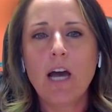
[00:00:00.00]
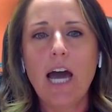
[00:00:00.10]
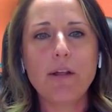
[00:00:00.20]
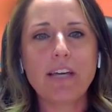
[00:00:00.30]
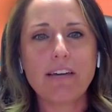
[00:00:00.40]

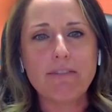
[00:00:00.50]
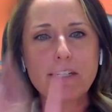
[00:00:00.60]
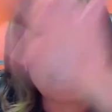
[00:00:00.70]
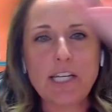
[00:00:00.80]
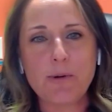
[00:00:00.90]
I don't think I've ever
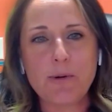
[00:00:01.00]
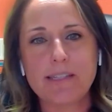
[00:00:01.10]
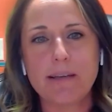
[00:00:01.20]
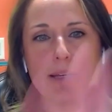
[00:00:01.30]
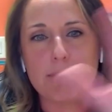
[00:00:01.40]
seen you in
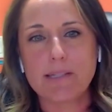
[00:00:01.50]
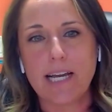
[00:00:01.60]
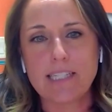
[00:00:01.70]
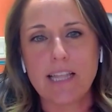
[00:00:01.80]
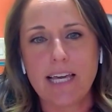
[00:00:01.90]
something
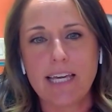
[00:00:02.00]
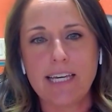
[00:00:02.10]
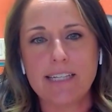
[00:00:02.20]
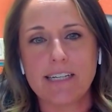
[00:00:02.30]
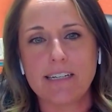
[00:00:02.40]
besides
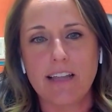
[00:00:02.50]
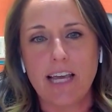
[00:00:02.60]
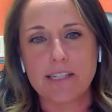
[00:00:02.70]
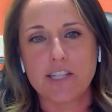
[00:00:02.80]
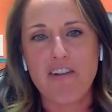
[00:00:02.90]
leggings and
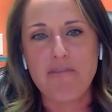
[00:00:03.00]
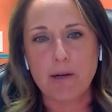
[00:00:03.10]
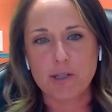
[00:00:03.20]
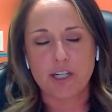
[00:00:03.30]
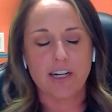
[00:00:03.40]
like a
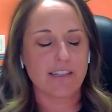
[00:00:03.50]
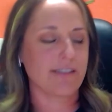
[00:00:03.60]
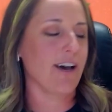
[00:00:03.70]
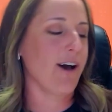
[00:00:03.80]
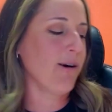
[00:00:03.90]
softball shirt.
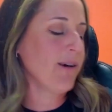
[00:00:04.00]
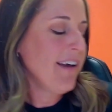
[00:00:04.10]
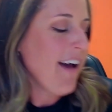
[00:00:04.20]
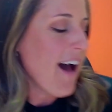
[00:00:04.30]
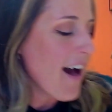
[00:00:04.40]
So,
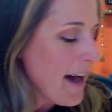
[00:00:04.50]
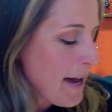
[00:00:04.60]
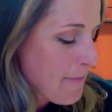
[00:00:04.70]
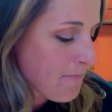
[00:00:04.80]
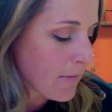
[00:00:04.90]

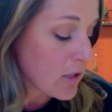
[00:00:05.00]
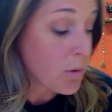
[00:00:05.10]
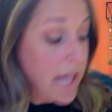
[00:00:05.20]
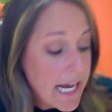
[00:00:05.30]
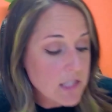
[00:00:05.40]
I've
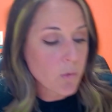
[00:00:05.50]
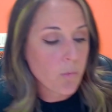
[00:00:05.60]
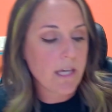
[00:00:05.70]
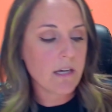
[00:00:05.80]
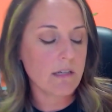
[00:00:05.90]

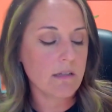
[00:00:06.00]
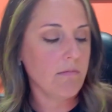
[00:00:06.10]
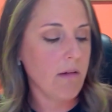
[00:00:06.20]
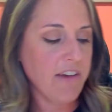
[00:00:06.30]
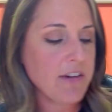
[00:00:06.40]

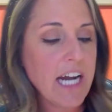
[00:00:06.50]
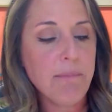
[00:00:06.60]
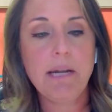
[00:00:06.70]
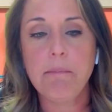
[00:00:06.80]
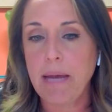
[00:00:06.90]
kind of
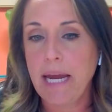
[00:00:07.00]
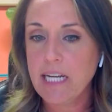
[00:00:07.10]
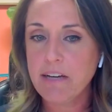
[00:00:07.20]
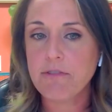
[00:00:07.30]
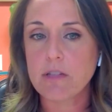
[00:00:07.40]
been in
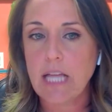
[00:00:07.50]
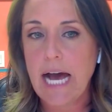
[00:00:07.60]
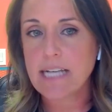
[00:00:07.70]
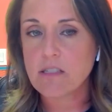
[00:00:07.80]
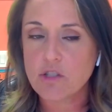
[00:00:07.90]
beta for the
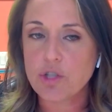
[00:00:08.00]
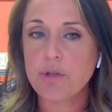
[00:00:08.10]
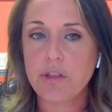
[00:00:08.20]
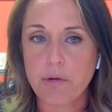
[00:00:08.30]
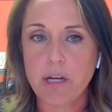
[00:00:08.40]
last 2
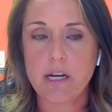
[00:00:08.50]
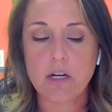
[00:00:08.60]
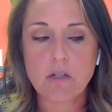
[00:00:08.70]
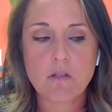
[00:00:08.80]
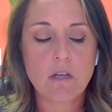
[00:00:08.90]
to 3
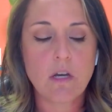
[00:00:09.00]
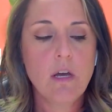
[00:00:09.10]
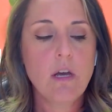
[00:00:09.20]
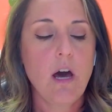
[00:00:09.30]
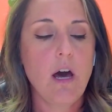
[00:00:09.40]
years.
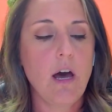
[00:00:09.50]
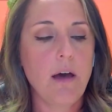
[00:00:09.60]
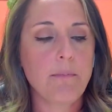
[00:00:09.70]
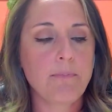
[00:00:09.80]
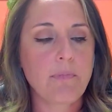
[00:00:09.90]

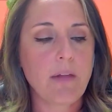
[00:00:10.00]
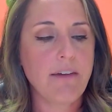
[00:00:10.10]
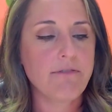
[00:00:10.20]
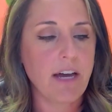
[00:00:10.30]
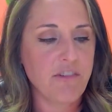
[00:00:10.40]

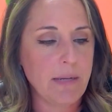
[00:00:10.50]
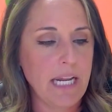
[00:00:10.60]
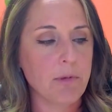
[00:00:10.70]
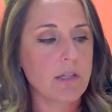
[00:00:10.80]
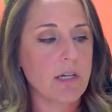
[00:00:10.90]
I've been
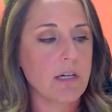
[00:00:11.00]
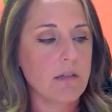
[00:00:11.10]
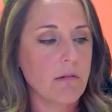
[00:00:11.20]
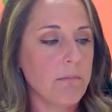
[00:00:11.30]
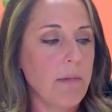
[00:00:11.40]
able to,
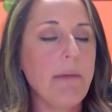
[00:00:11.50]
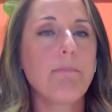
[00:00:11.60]
my